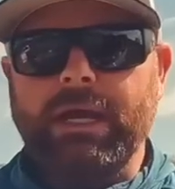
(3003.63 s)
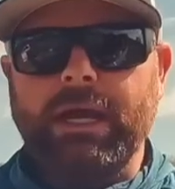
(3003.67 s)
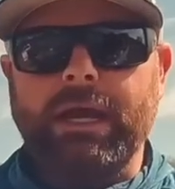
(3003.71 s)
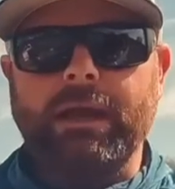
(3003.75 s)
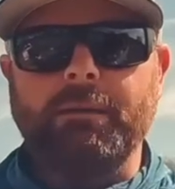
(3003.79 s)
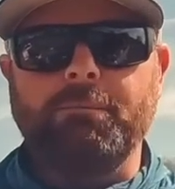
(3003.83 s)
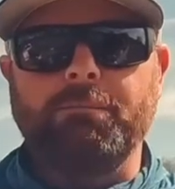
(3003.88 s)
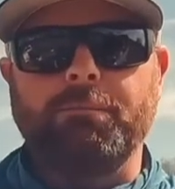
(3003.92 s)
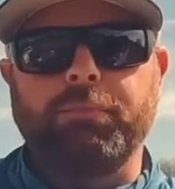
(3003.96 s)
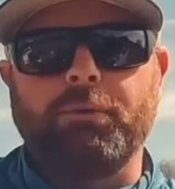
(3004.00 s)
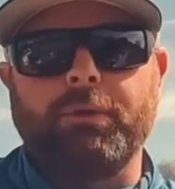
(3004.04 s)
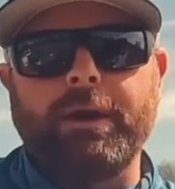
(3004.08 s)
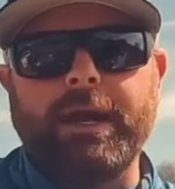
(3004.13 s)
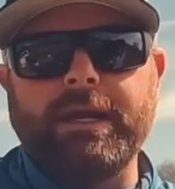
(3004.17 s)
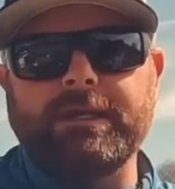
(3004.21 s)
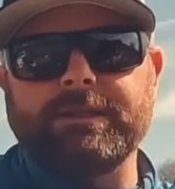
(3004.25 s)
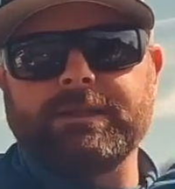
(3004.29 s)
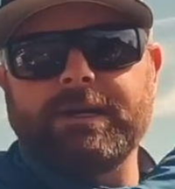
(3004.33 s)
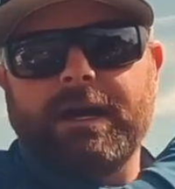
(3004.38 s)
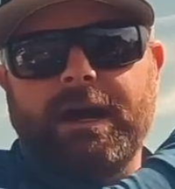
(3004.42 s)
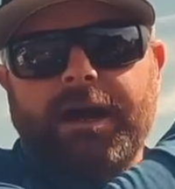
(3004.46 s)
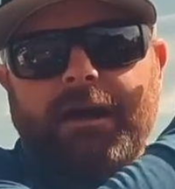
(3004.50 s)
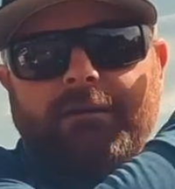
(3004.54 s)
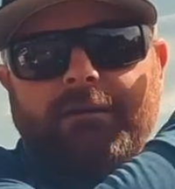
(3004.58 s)
it
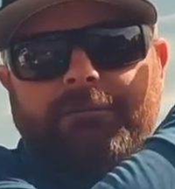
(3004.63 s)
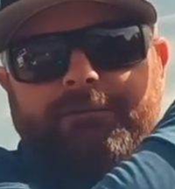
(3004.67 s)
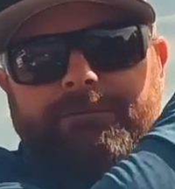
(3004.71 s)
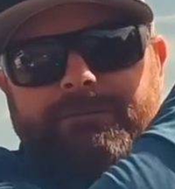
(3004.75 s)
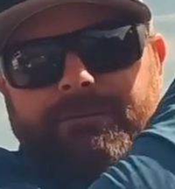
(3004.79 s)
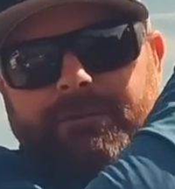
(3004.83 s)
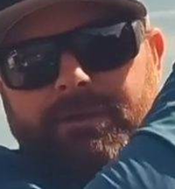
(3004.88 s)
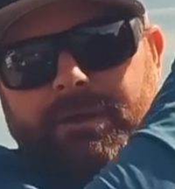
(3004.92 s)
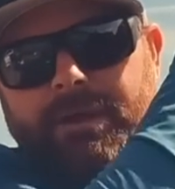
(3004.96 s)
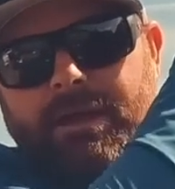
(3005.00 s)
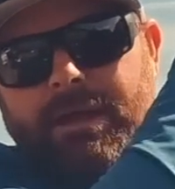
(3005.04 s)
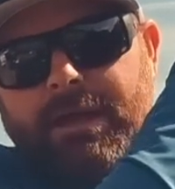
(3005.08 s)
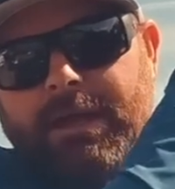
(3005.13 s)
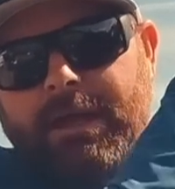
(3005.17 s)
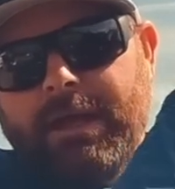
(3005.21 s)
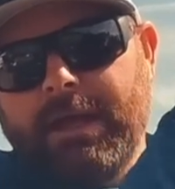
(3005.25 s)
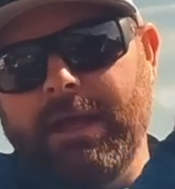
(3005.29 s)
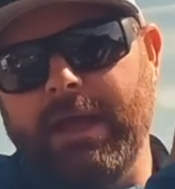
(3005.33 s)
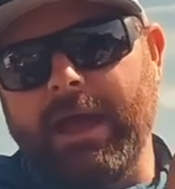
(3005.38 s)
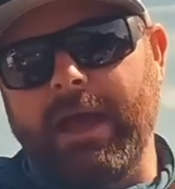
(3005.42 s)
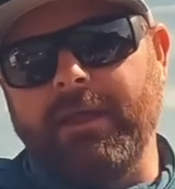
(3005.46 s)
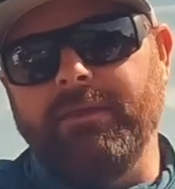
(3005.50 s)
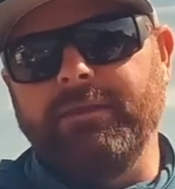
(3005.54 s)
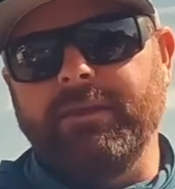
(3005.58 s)
breaks off,
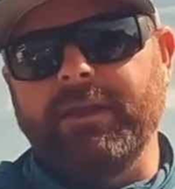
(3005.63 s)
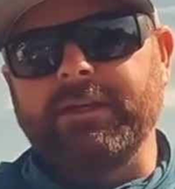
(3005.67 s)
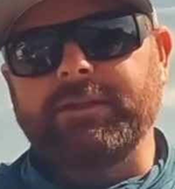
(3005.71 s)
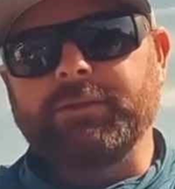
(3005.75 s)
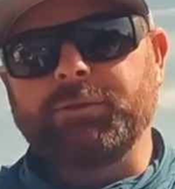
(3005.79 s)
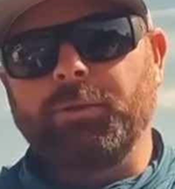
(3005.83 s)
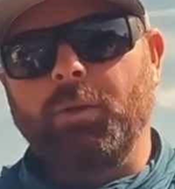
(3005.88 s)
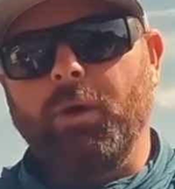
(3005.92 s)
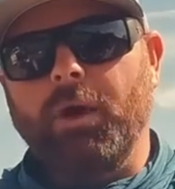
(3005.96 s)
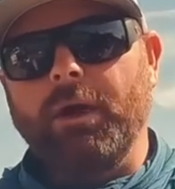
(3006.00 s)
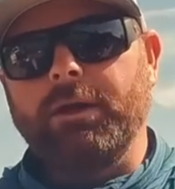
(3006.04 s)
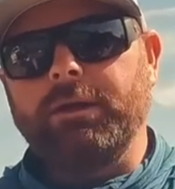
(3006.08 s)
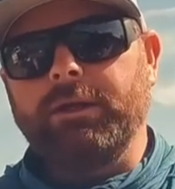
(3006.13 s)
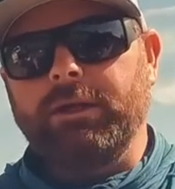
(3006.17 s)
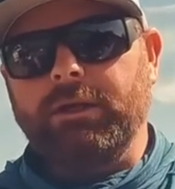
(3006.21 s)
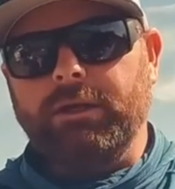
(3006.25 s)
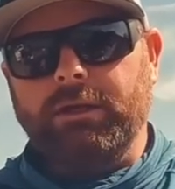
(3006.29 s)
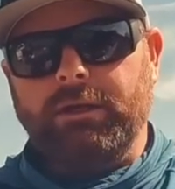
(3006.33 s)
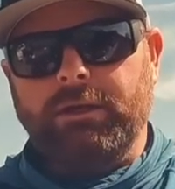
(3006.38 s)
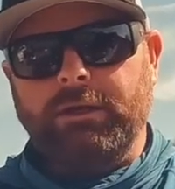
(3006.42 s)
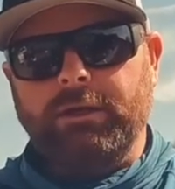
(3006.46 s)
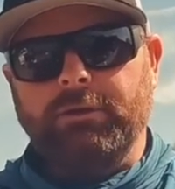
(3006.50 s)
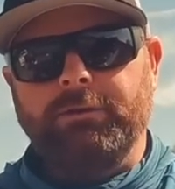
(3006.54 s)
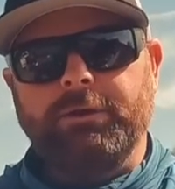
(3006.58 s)
and this one,
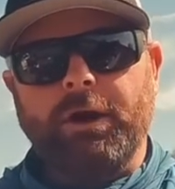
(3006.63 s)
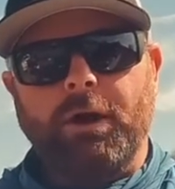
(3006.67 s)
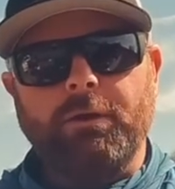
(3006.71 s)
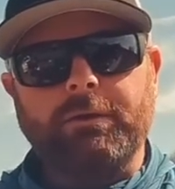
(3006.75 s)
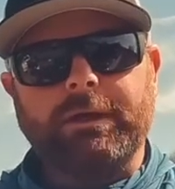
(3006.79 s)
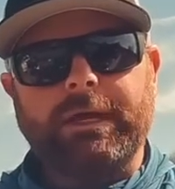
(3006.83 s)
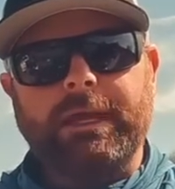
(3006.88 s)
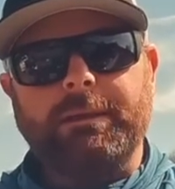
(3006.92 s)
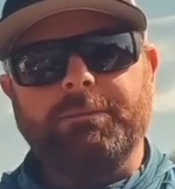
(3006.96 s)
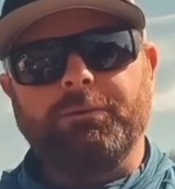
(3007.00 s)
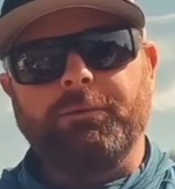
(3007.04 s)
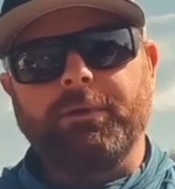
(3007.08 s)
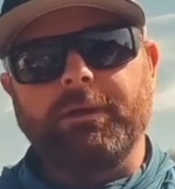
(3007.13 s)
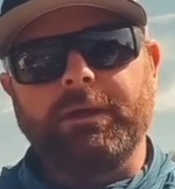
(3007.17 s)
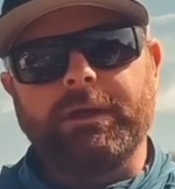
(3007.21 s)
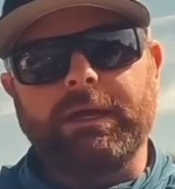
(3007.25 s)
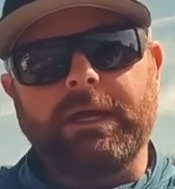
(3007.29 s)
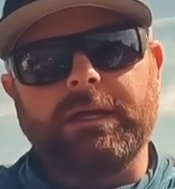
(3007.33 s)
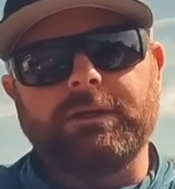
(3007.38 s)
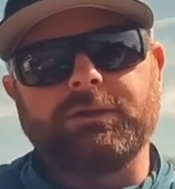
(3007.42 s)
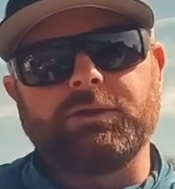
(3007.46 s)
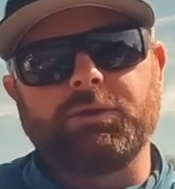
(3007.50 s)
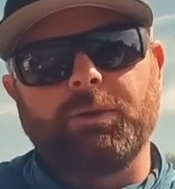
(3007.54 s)
you don't keep reeling, it